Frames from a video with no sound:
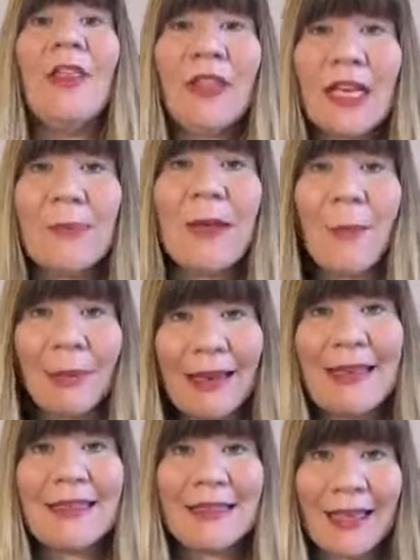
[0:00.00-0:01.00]
Think about
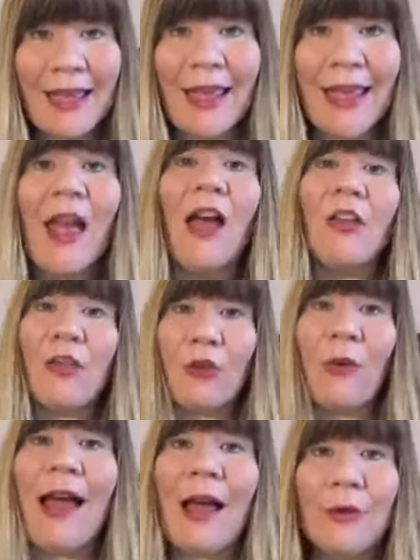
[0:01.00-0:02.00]
placing it
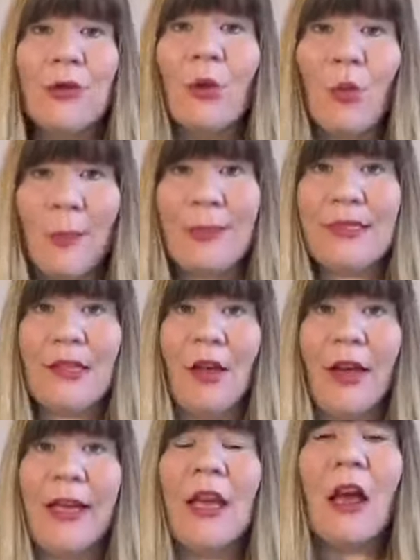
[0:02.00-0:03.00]
throughout your
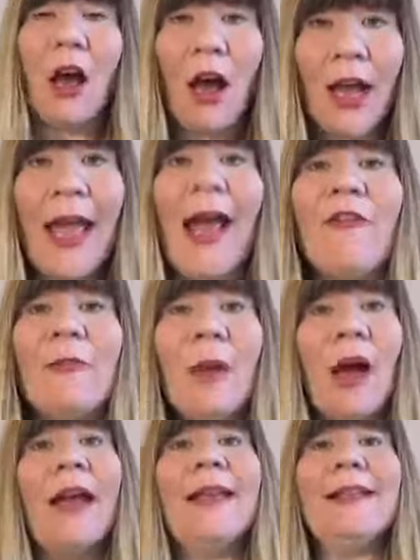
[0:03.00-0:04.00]
website. I have
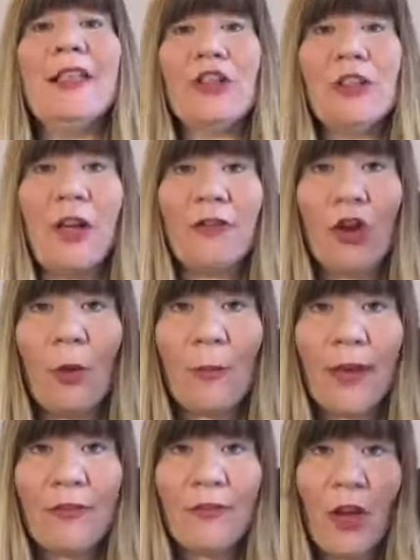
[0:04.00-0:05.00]
mine, literally I've got
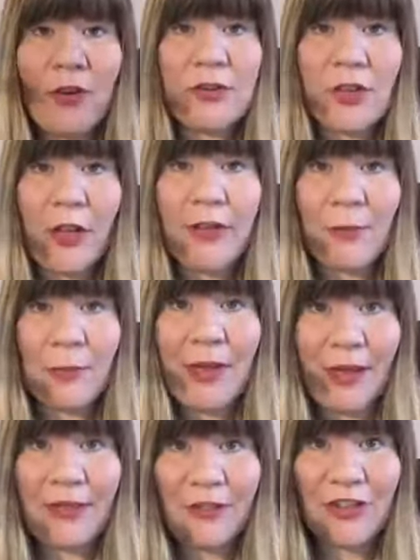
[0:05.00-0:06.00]
my photo at
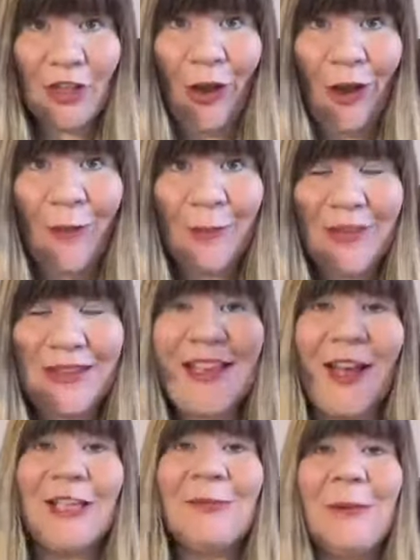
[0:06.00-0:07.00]
the top that
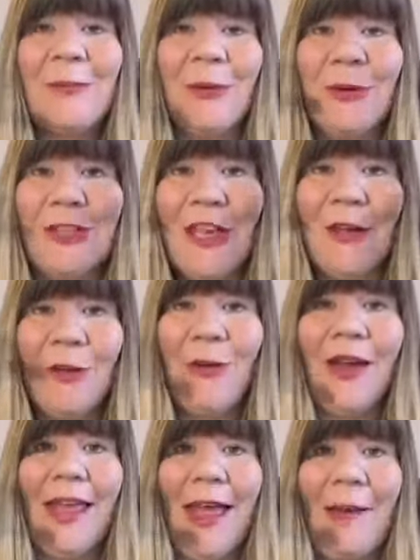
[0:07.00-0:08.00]
tells people, who
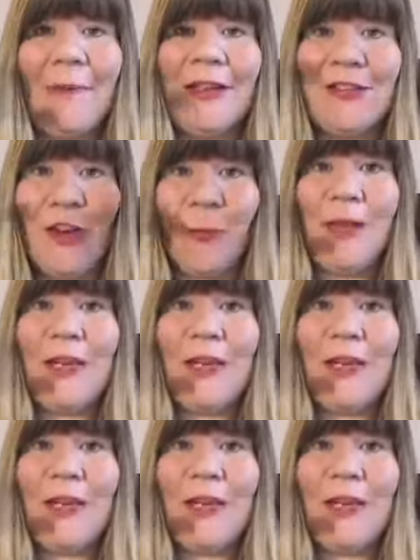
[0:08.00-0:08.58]
I am, and it's got a